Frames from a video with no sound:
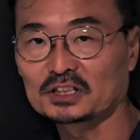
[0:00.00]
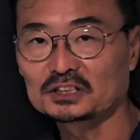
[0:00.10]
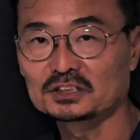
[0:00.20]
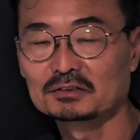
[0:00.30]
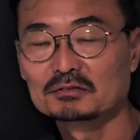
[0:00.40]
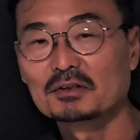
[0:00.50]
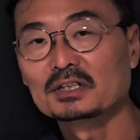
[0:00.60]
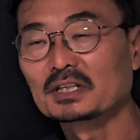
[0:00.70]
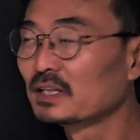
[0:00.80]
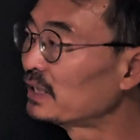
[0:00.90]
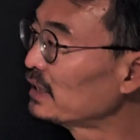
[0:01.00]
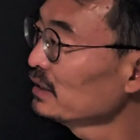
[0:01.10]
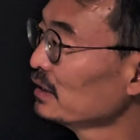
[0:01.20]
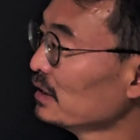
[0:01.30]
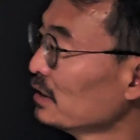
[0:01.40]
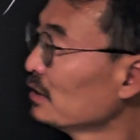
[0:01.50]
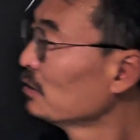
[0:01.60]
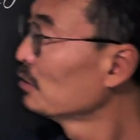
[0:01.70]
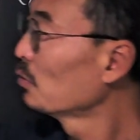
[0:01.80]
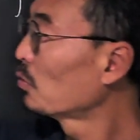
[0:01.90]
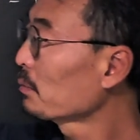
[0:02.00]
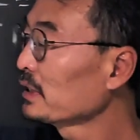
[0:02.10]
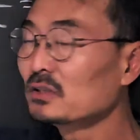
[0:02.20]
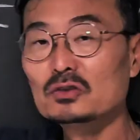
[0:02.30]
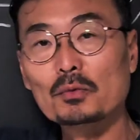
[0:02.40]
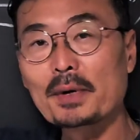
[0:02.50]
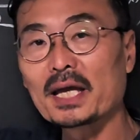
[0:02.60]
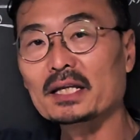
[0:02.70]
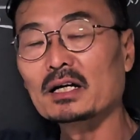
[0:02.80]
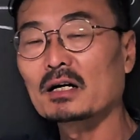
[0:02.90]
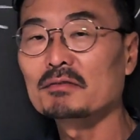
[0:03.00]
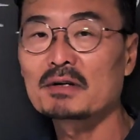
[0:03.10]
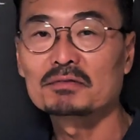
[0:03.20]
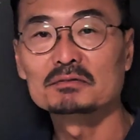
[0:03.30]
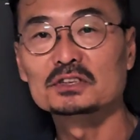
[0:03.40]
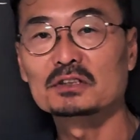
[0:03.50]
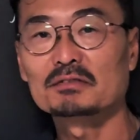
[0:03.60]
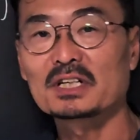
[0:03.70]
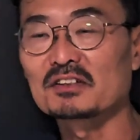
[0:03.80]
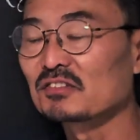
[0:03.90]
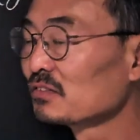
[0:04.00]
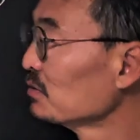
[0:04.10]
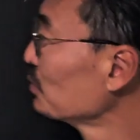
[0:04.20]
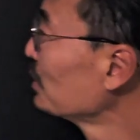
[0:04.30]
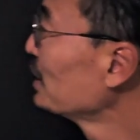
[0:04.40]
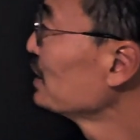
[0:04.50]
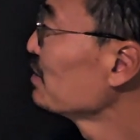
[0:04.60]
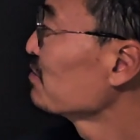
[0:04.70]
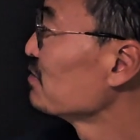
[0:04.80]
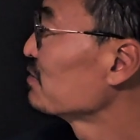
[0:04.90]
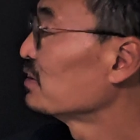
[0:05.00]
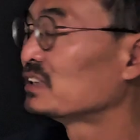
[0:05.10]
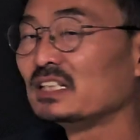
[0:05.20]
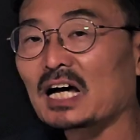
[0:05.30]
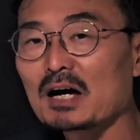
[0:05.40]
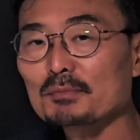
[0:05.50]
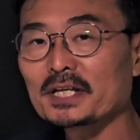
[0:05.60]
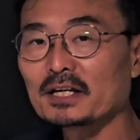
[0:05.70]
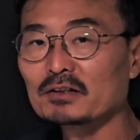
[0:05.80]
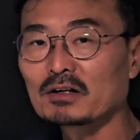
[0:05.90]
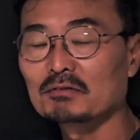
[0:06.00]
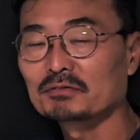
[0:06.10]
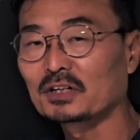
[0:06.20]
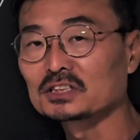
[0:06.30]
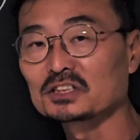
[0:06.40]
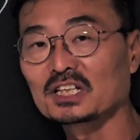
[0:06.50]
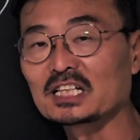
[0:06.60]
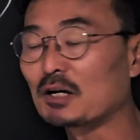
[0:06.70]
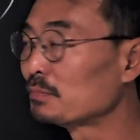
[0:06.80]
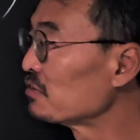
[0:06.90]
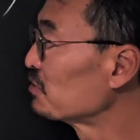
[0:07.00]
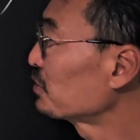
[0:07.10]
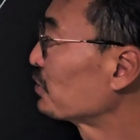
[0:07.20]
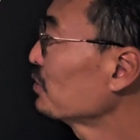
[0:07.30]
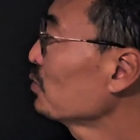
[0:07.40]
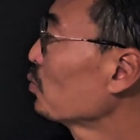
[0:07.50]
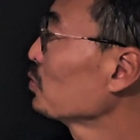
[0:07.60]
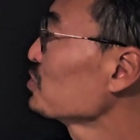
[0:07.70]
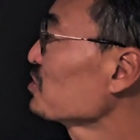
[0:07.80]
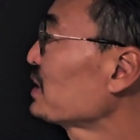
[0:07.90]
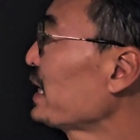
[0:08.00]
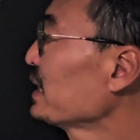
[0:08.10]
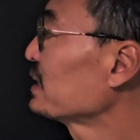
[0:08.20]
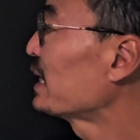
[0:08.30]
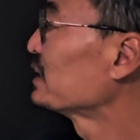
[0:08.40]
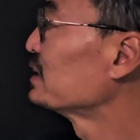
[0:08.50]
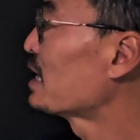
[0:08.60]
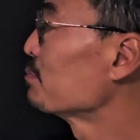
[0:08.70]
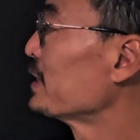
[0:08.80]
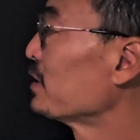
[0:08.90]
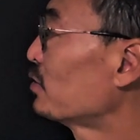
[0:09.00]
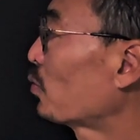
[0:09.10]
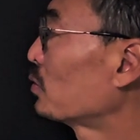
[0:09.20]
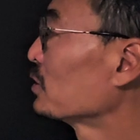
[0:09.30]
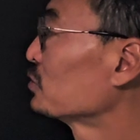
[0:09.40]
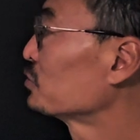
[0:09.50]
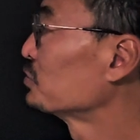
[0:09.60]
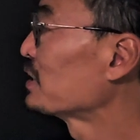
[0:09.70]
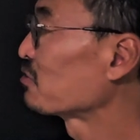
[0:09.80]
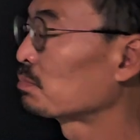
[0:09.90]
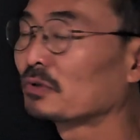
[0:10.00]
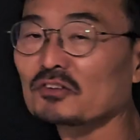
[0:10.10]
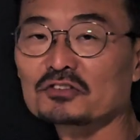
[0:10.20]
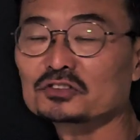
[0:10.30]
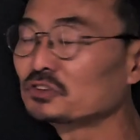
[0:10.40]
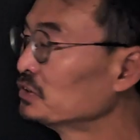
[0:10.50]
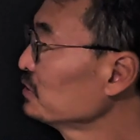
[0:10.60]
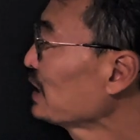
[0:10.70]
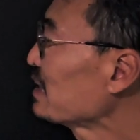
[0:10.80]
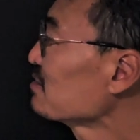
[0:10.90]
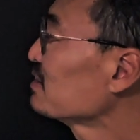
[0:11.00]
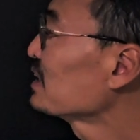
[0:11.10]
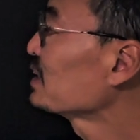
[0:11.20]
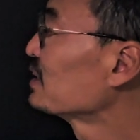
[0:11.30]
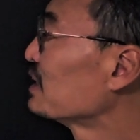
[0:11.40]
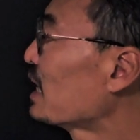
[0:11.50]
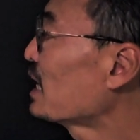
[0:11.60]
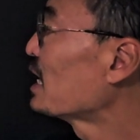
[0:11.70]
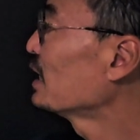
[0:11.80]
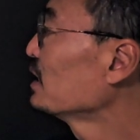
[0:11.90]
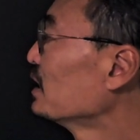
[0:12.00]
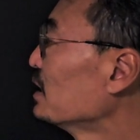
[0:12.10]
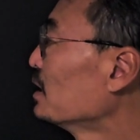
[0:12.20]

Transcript: function. Then, what about the domain of f of g of x? Since the denominator of a function cannot be 0, we'll just take that denominator, or the 2x plus 2, and set it not